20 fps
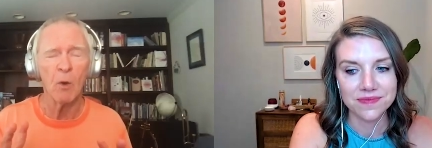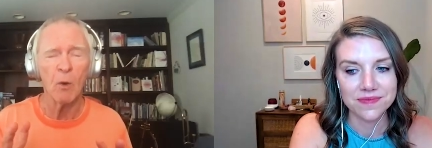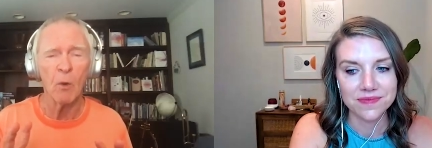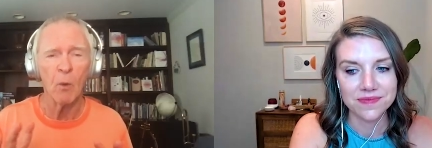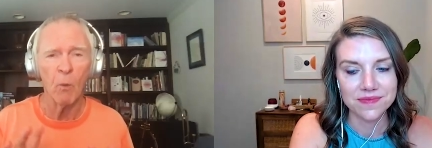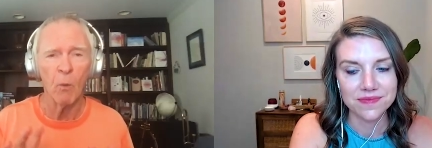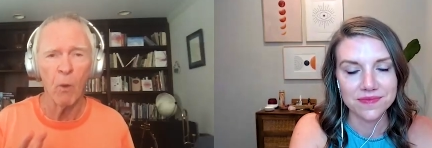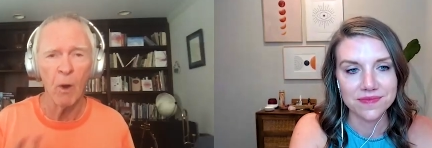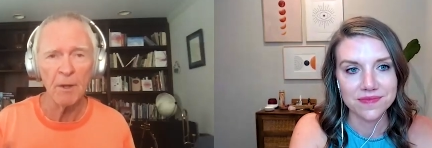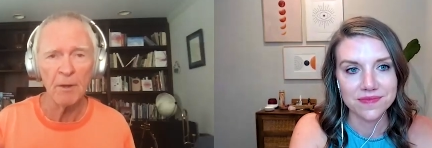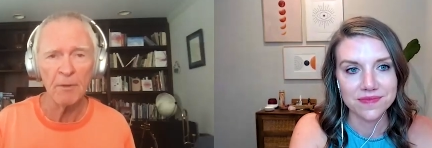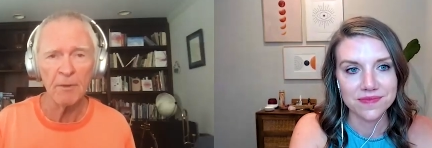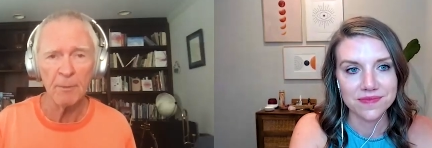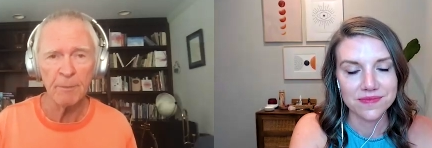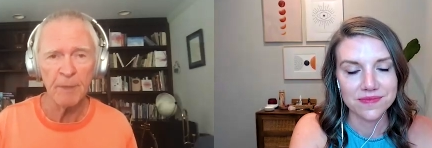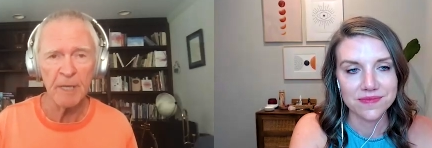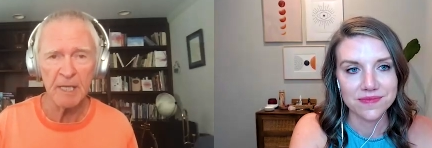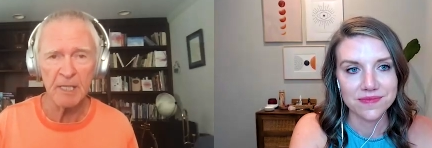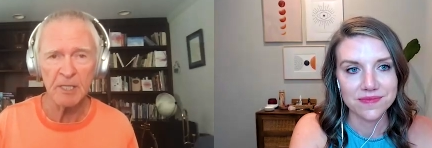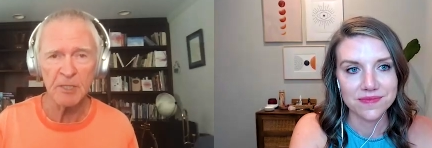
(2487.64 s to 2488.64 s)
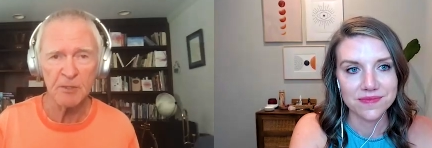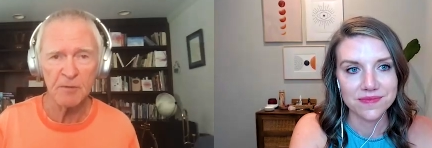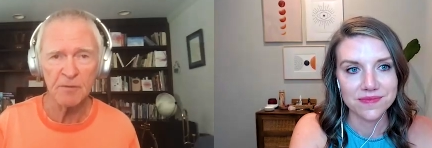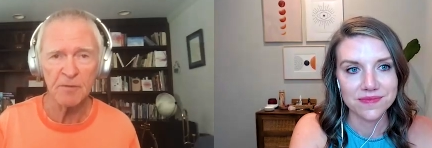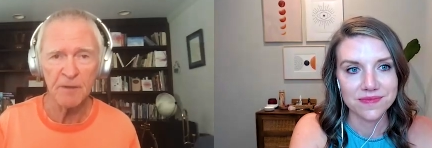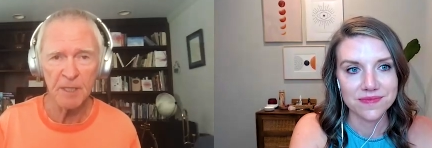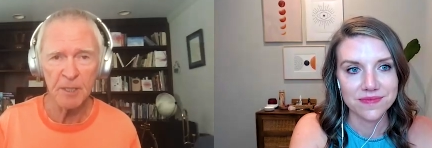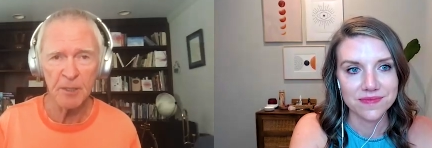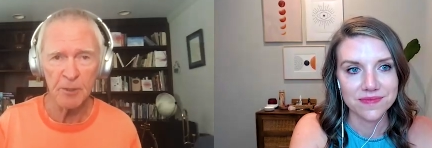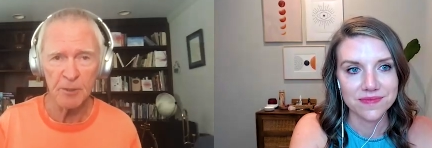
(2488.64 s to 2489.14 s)
Speaker 1: One of the biggest
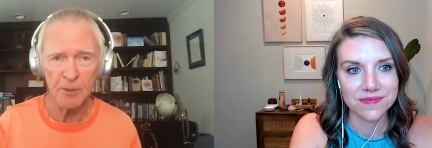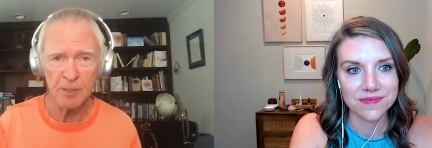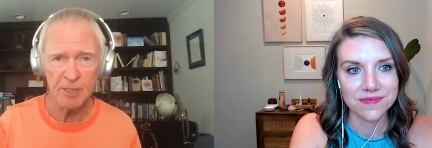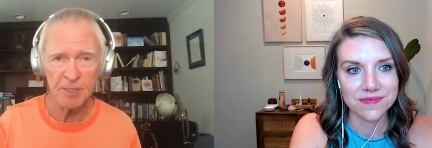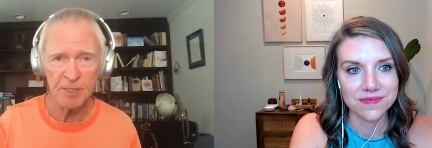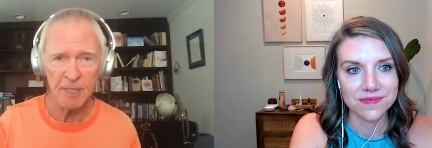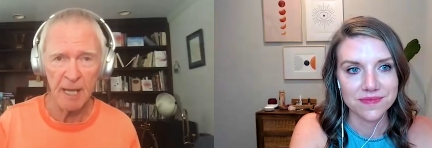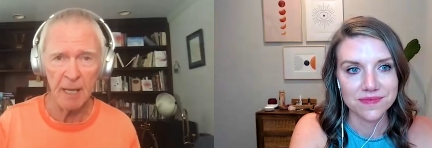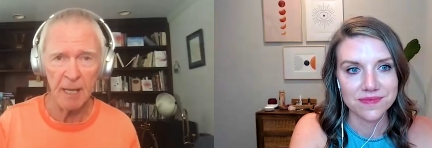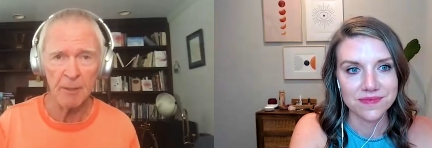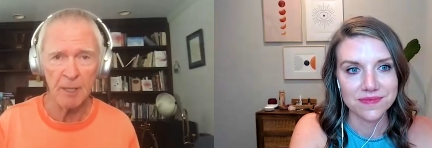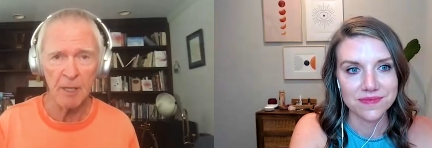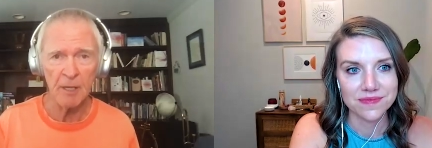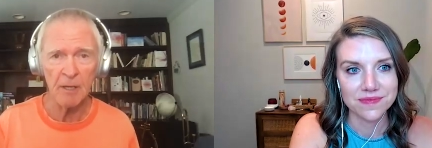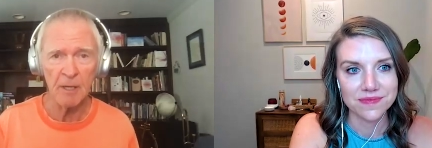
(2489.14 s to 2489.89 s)
fears that